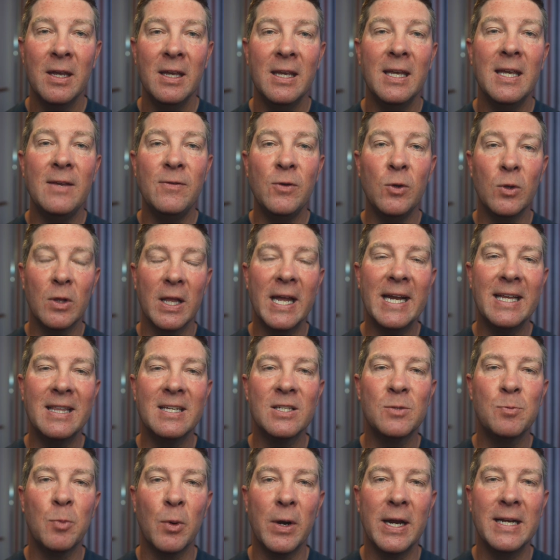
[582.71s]
If you like
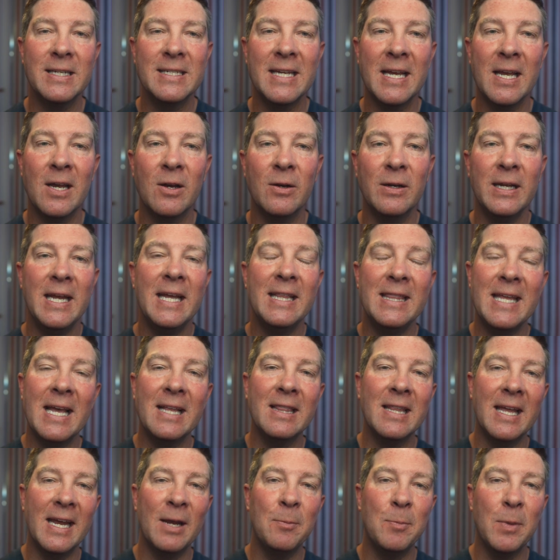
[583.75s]
this breakdown, hit that
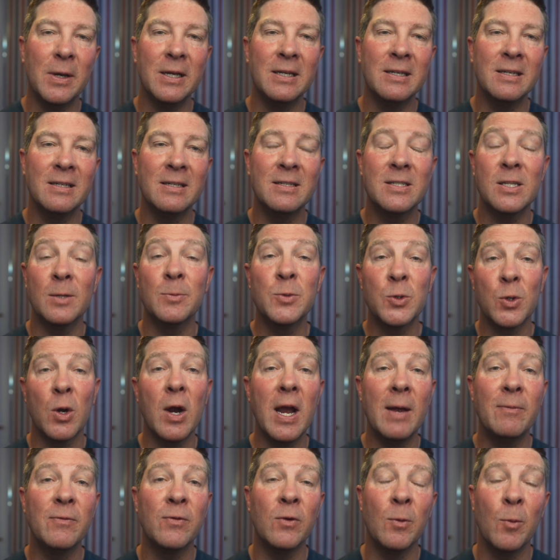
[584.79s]
like button,
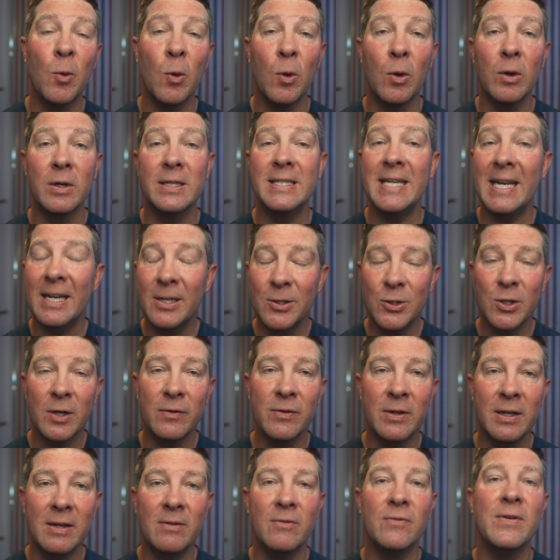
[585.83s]
subscribe for more
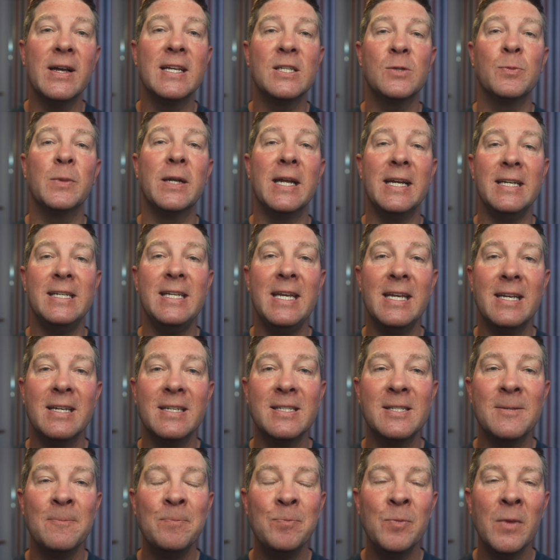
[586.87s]
data-driven investment
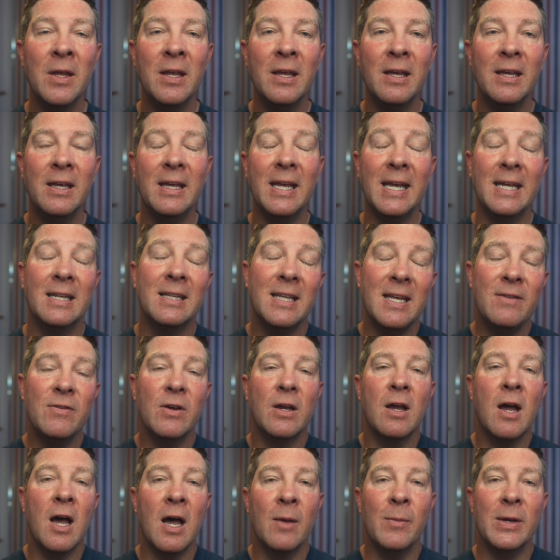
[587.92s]
ideas, and leave a
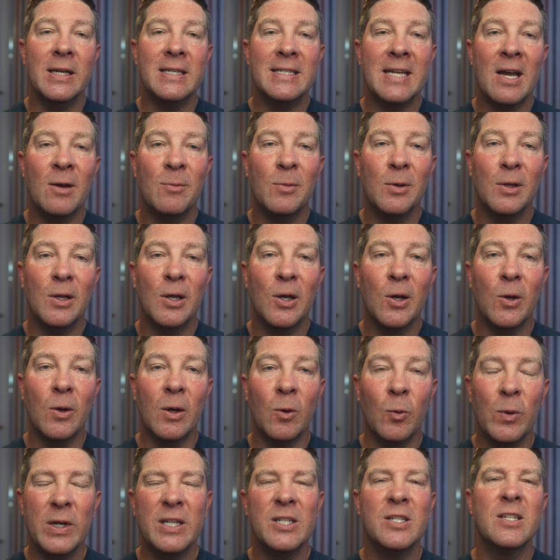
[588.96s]
comment down below
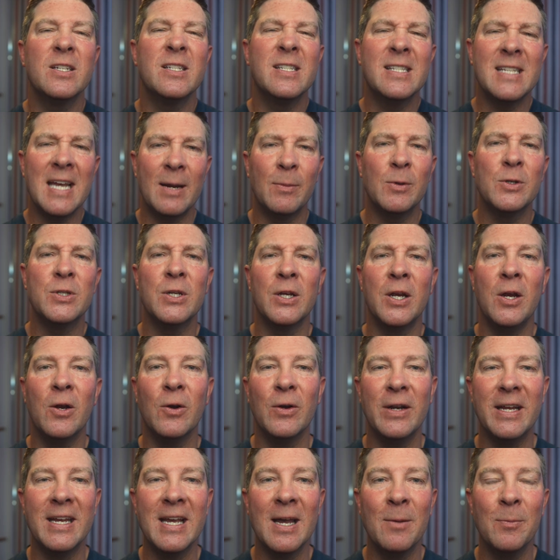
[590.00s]
on which
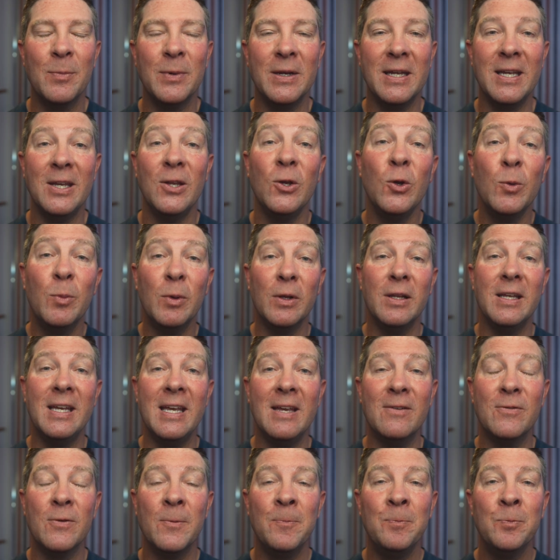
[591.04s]
cybersecurity company you
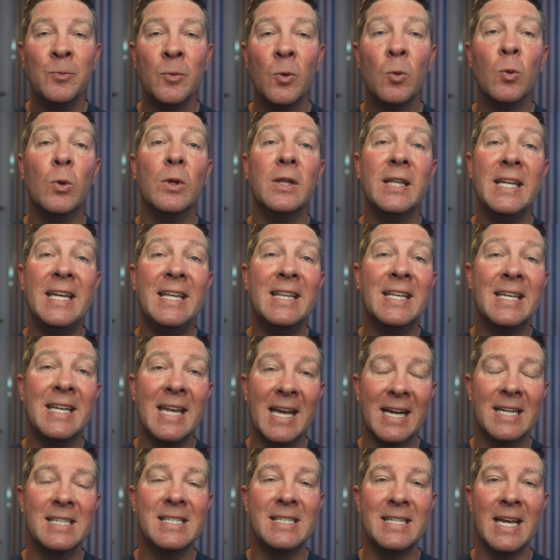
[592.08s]
believe will lead the
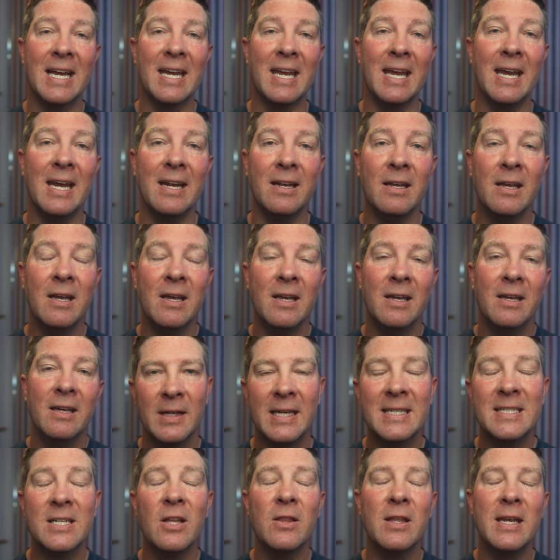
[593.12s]
next decade.
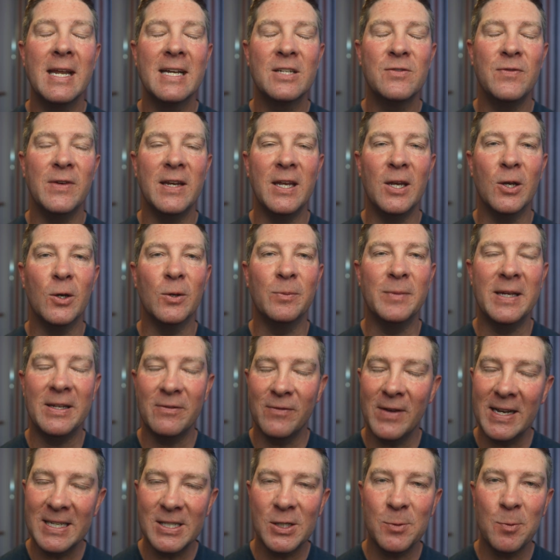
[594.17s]
Until the next video,
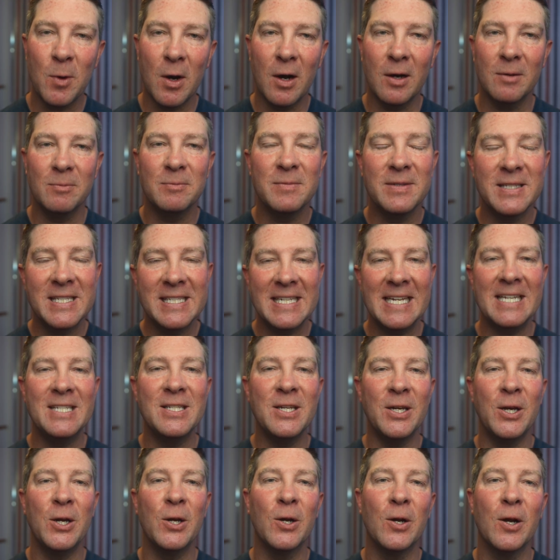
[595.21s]
invest smart, stay
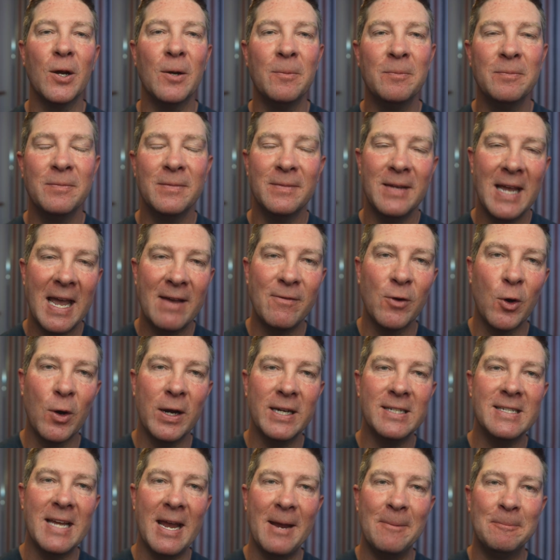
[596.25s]
secure, have a
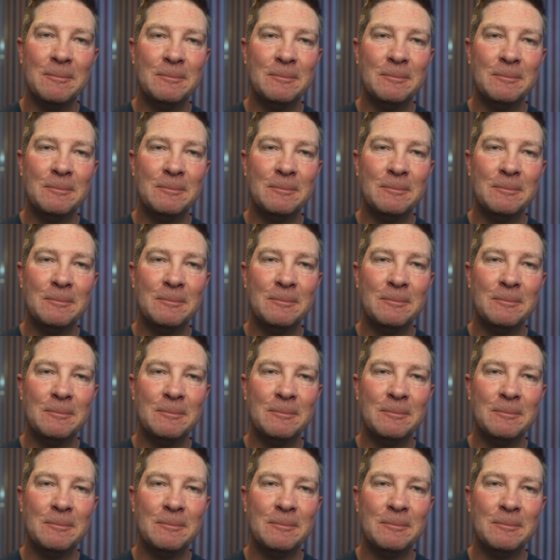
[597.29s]
great day.